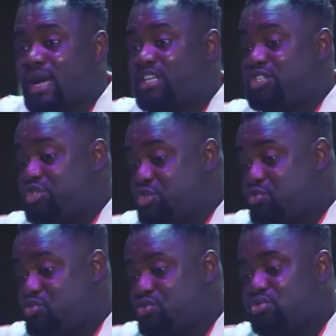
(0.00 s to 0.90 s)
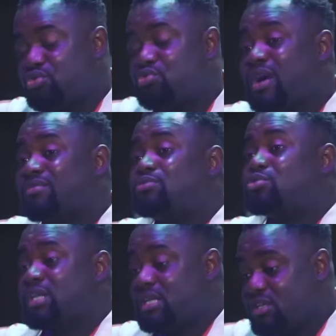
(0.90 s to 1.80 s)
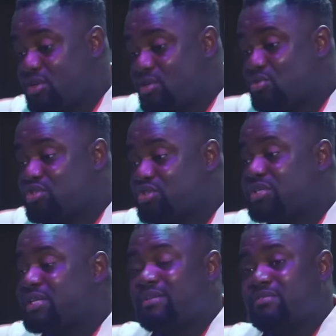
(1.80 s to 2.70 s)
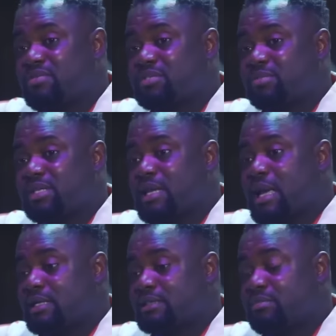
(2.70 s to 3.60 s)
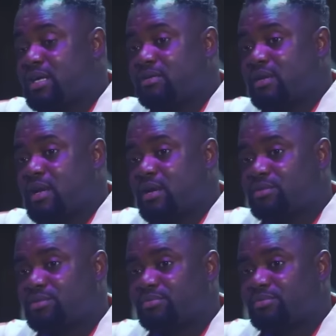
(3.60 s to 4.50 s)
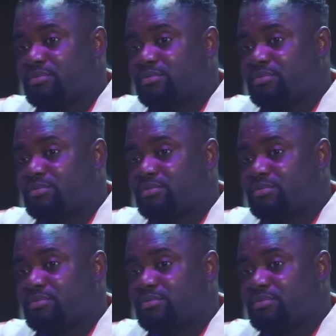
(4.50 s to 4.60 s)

And you have totally lost your respect as the man of the house.